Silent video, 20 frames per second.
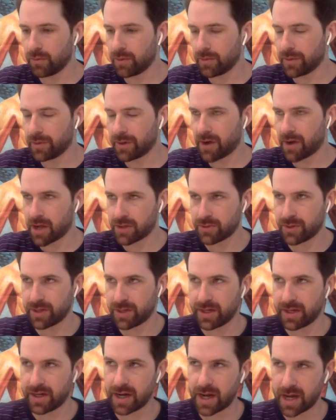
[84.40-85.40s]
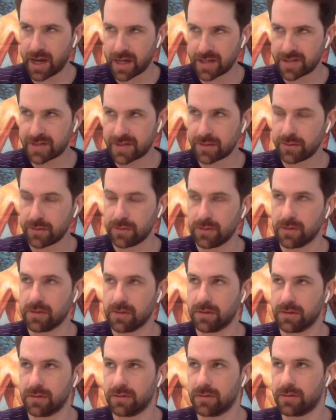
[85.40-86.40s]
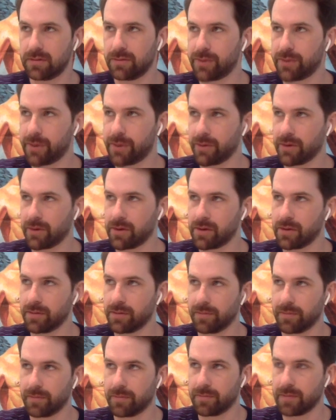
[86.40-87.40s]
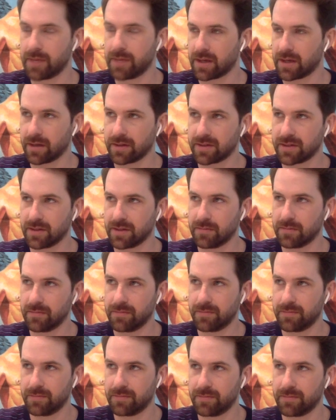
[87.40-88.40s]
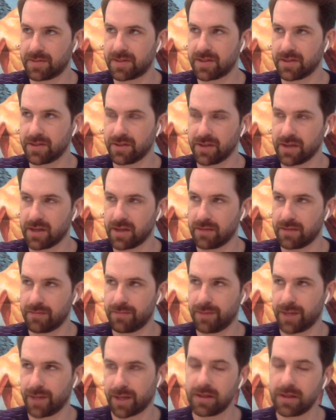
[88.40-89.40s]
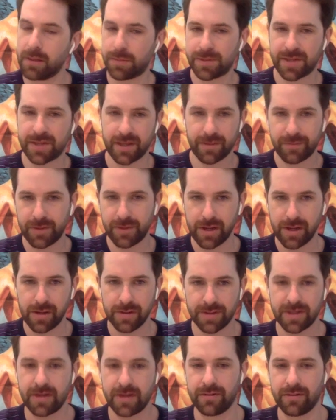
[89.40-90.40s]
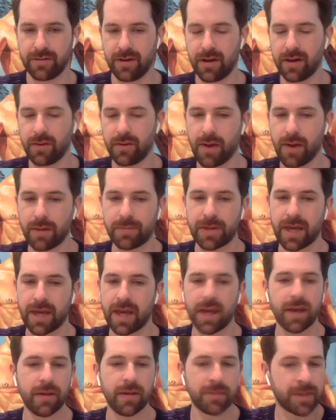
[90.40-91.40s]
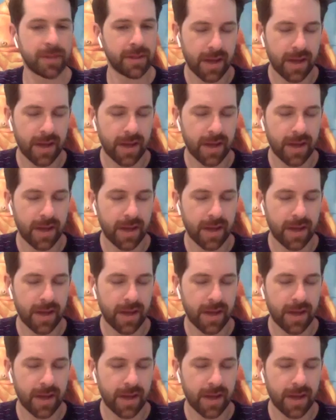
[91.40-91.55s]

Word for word: When we graduated high school, we were making some silly like lip sync videos on on a webcam